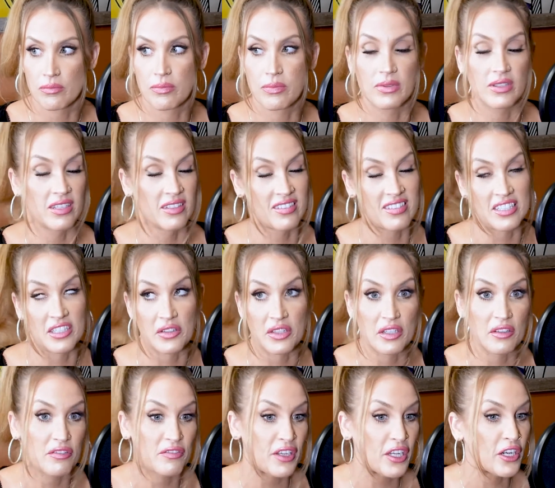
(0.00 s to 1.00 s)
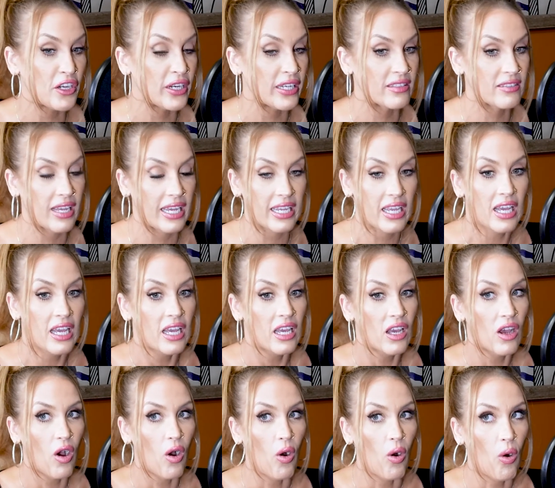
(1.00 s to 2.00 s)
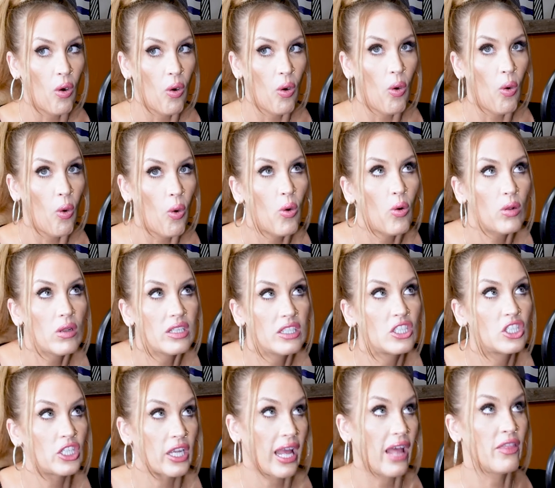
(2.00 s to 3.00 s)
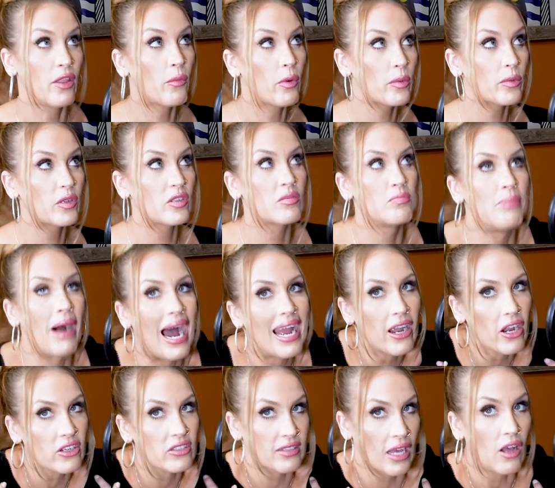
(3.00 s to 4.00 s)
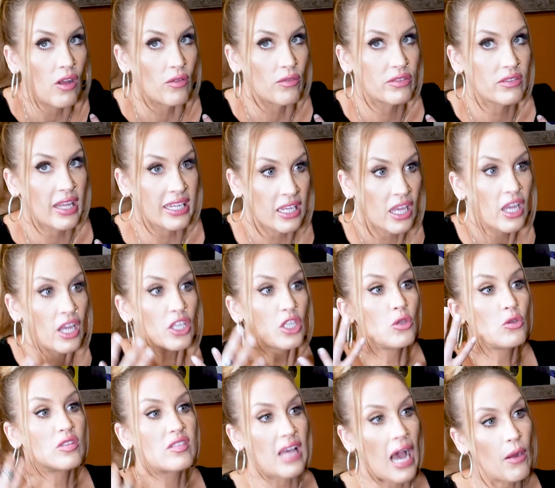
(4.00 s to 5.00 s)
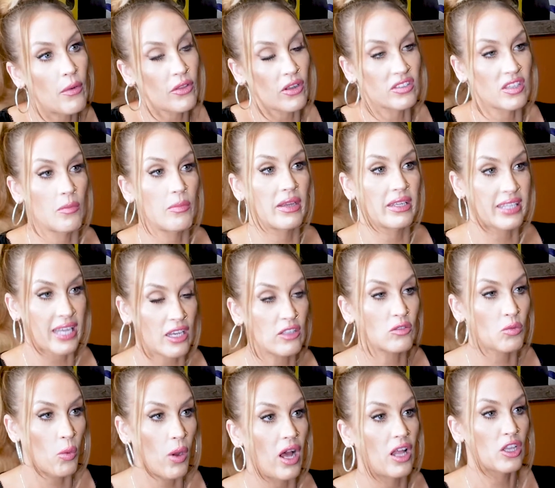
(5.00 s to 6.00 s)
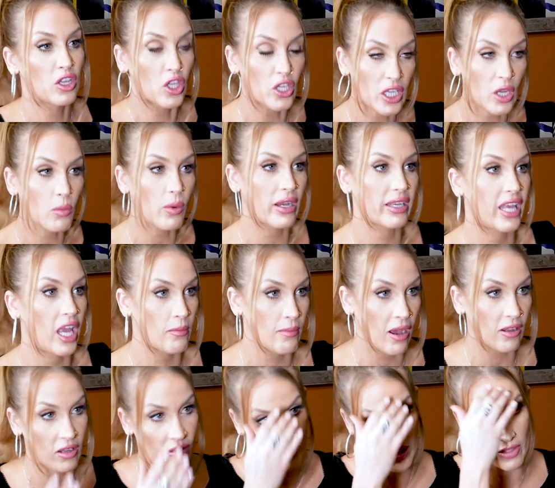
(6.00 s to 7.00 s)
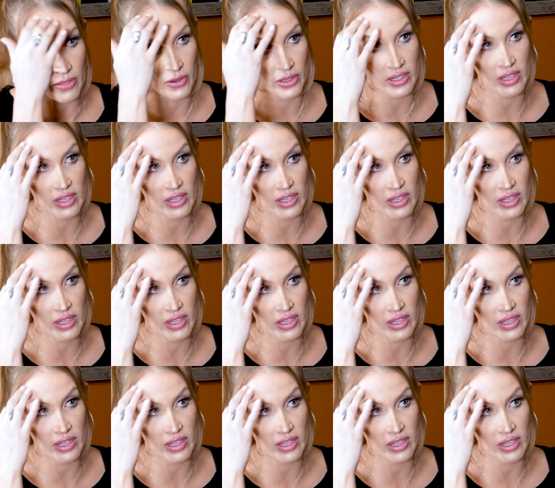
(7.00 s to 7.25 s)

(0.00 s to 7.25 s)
instilling fear. It's like, holy shit. And then we were just by ourselves. You sat with yourself, but guess what? Look at what came out on the other end